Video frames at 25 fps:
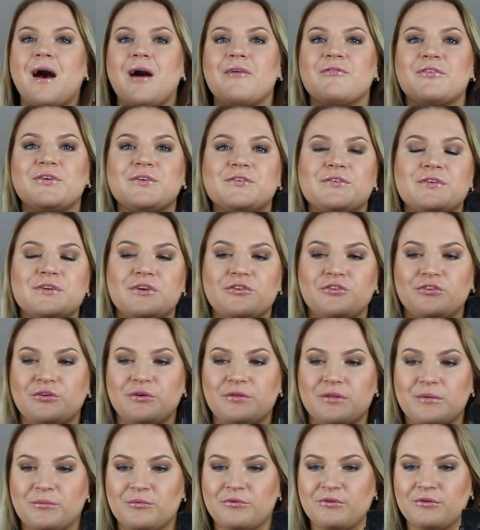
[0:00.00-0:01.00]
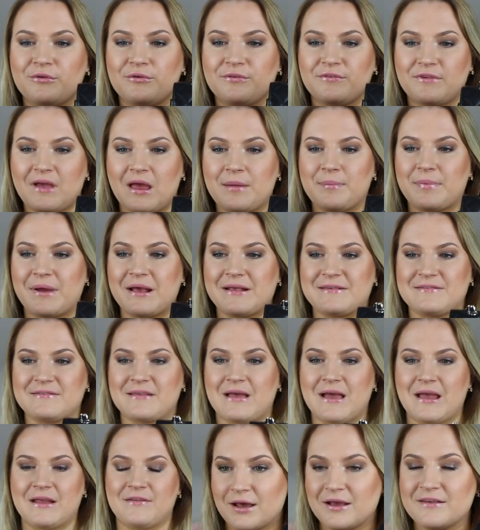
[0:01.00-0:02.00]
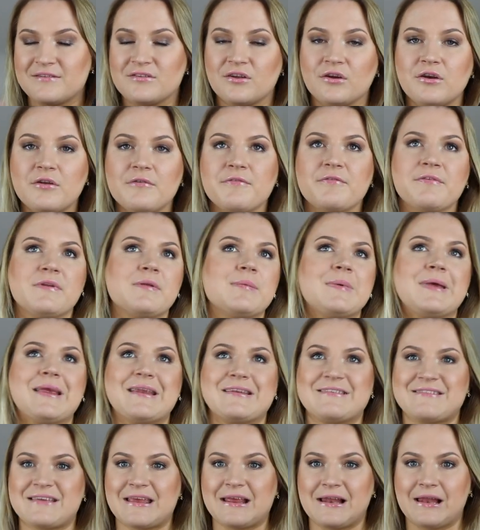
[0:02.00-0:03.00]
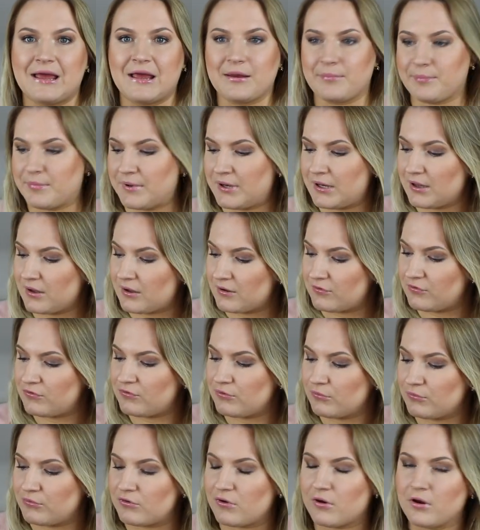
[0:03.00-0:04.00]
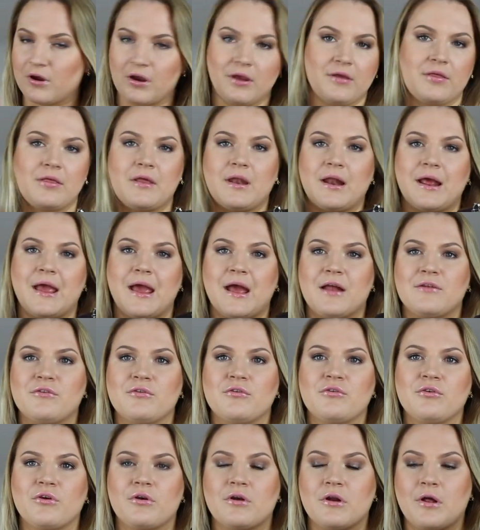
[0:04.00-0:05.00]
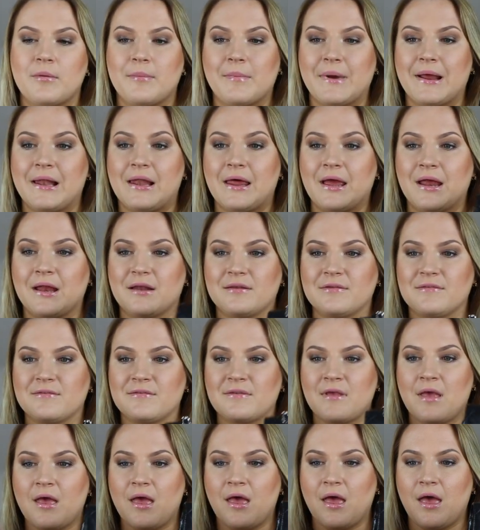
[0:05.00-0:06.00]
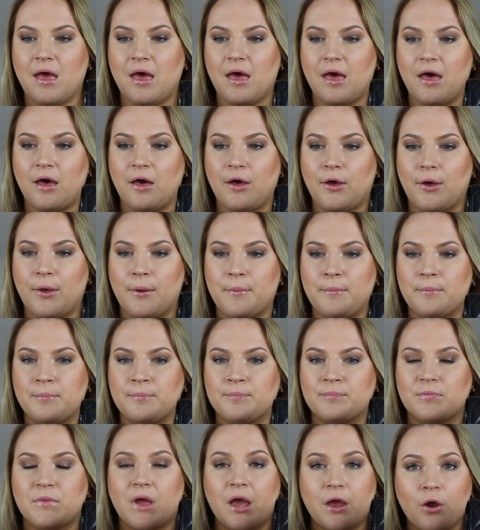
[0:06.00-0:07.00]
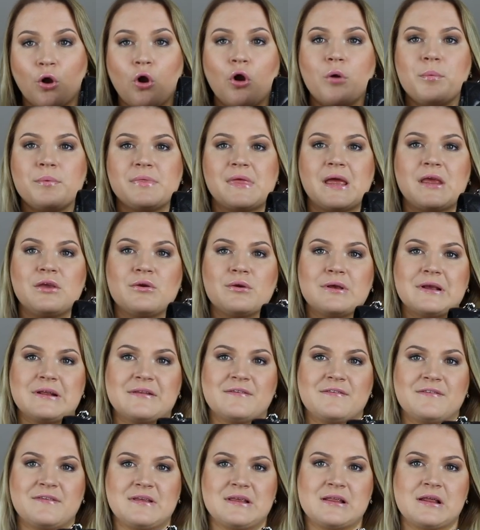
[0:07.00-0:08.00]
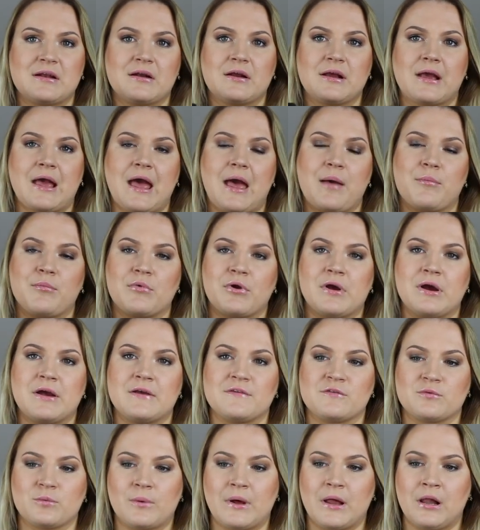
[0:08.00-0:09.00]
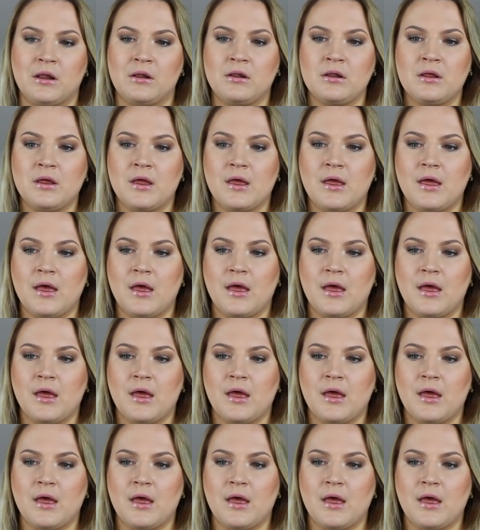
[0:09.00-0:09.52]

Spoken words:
I'm first gonna show them to you side by side. I started filming in daylight, but it got so dark that I had to turn on my lights. I hope that you can see them on camera as well.